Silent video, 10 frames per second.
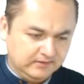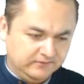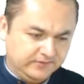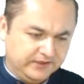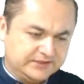
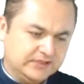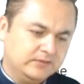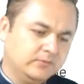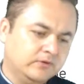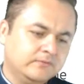For
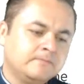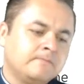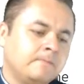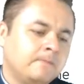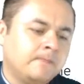example,
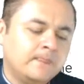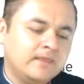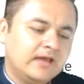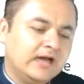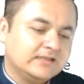
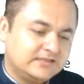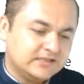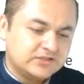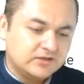at 6